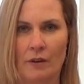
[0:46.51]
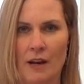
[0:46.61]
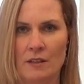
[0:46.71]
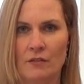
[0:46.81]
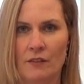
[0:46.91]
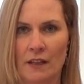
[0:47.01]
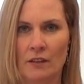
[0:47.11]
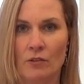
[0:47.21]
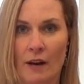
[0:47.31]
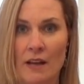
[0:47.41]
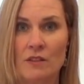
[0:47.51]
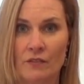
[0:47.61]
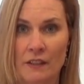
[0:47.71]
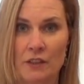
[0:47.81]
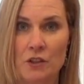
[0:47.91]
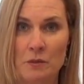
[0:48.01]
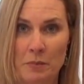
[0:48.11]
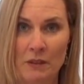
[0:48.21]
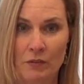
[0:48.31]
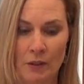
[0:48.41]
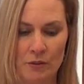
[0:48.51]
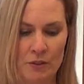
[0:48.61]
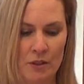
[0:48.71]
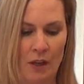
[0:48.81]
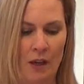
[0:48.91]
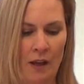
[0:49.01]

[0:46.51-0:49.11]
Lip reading: grass-fed, grass-finished beef roast.